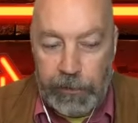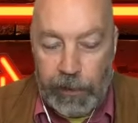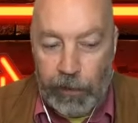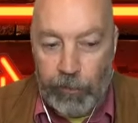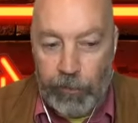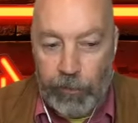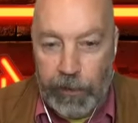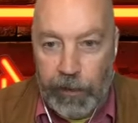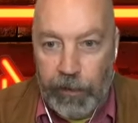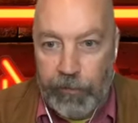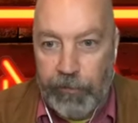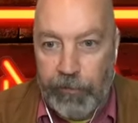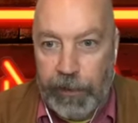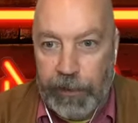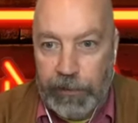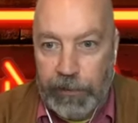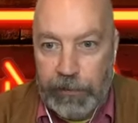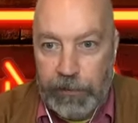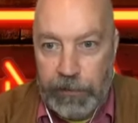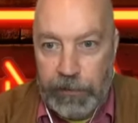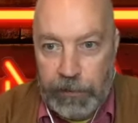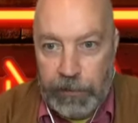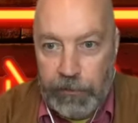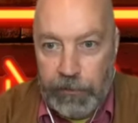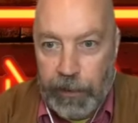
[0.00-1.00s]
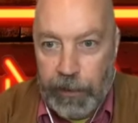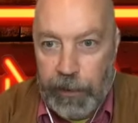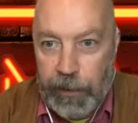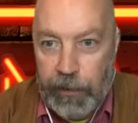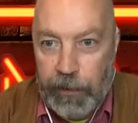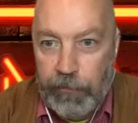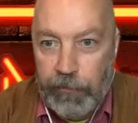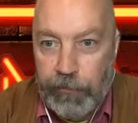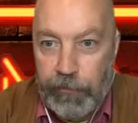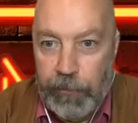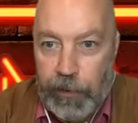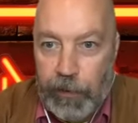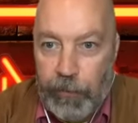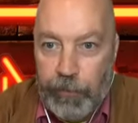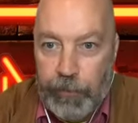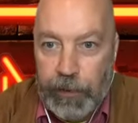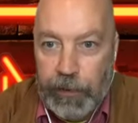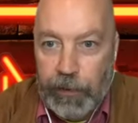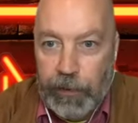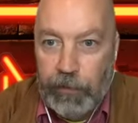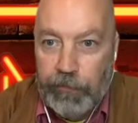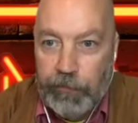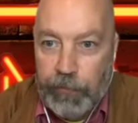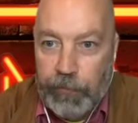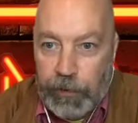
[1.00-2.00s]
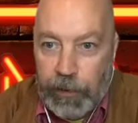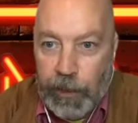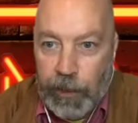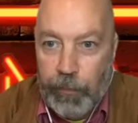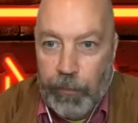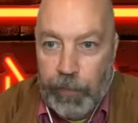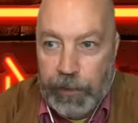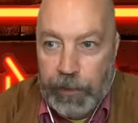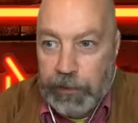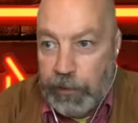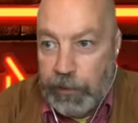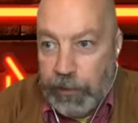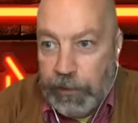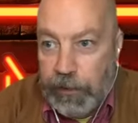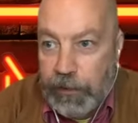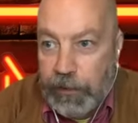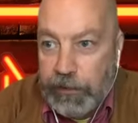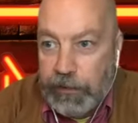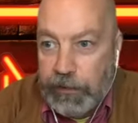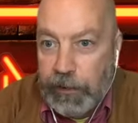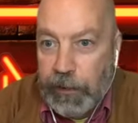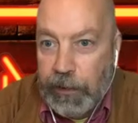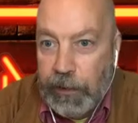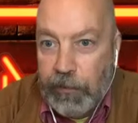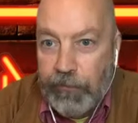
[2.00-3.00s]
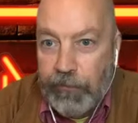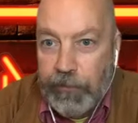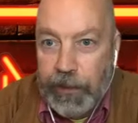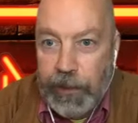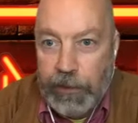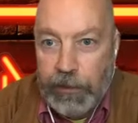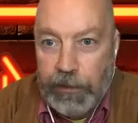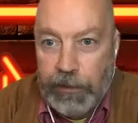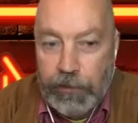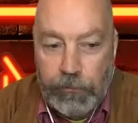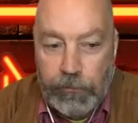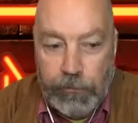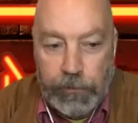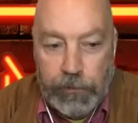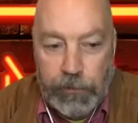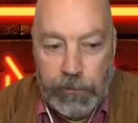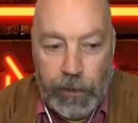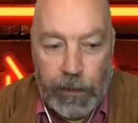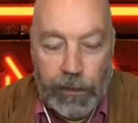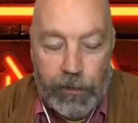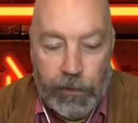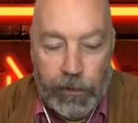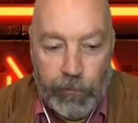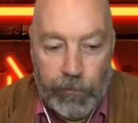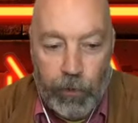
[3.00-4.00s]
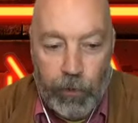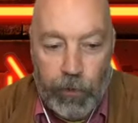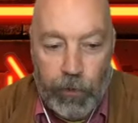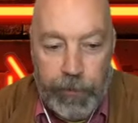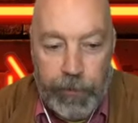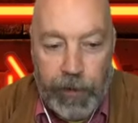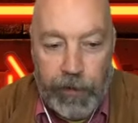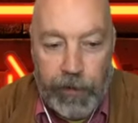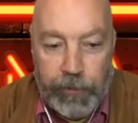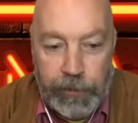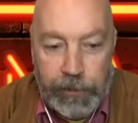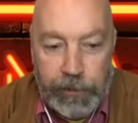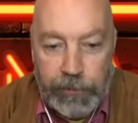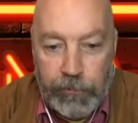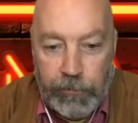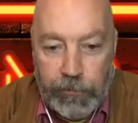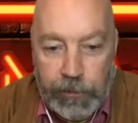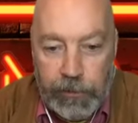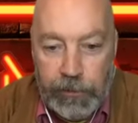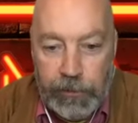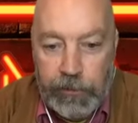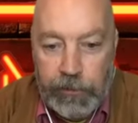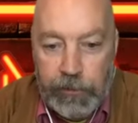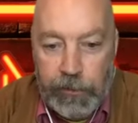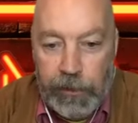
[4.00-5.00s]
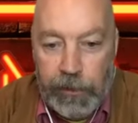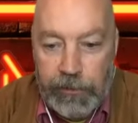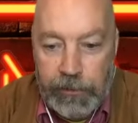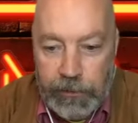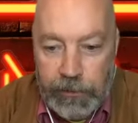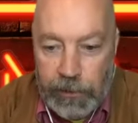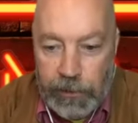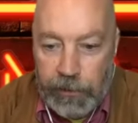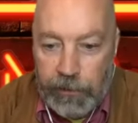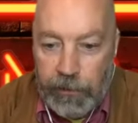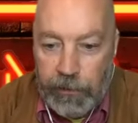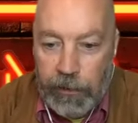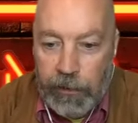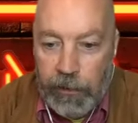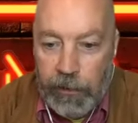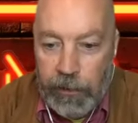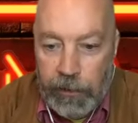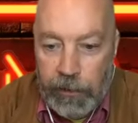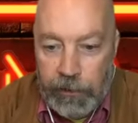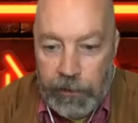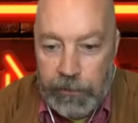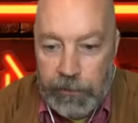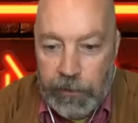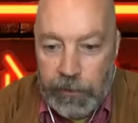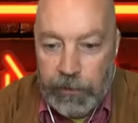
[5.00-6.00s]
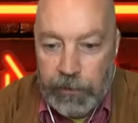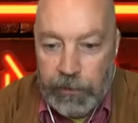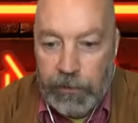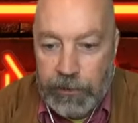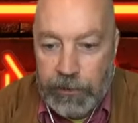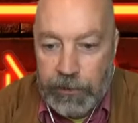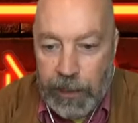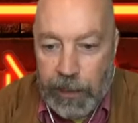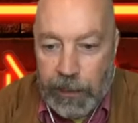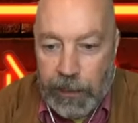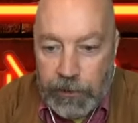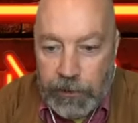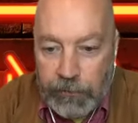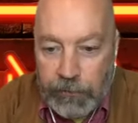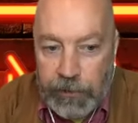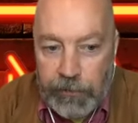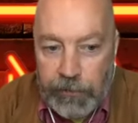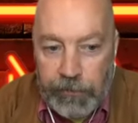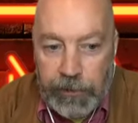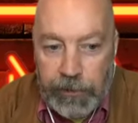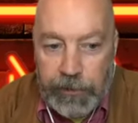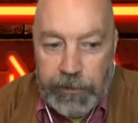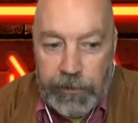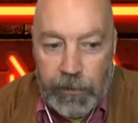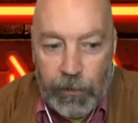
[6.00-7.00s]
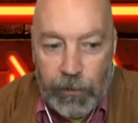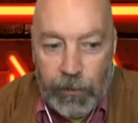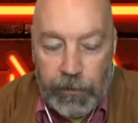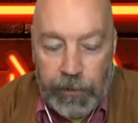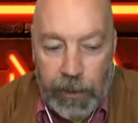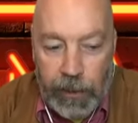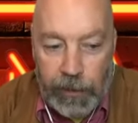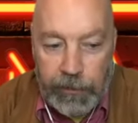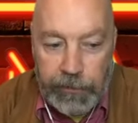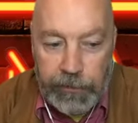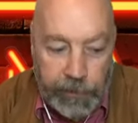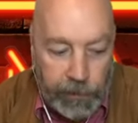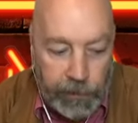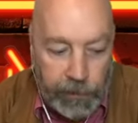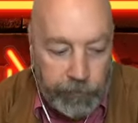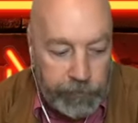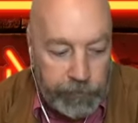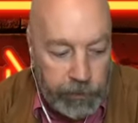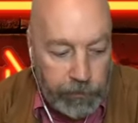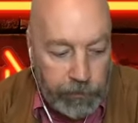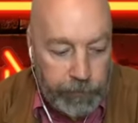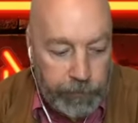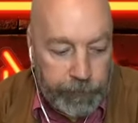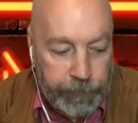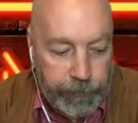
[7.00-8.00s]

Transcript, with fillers: Uh, what advice do you have, uh, Peter, for companies looking to innovate who are trying to learn more about this? What are your thoughts on the trajectory of this whole concept?